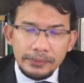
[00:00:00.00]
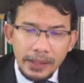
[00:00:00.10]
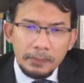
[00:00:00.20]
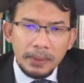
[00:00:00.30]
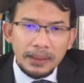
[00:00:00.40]
a
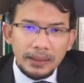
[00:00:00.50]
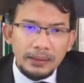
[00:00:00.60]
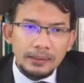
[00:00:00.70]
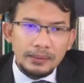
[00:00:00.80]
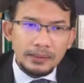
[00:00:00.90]

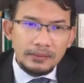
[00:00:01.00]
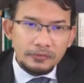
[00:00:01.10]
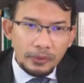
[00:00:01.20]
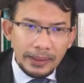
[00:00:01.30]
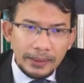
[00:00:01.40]
remedy
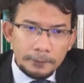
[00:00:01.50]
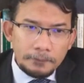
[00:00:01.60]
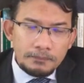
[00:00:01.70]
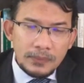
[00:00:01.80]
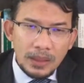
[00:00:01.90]
for it,
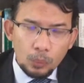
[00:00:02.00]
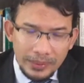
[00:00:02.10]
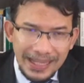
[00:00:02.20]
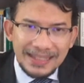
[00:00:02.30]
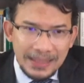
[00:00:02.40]

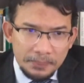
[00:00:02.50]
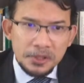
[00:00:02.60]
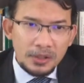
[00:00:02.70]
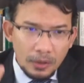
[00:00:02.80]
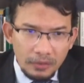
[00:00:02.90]
with the
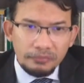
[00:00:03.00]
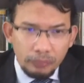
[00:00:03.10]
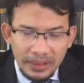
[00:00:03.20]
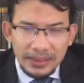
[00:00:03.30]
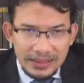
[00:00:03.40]
exception
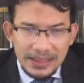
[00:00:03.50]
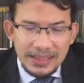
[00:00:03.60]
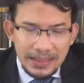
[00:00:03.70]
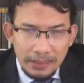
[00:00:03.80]
of one disease,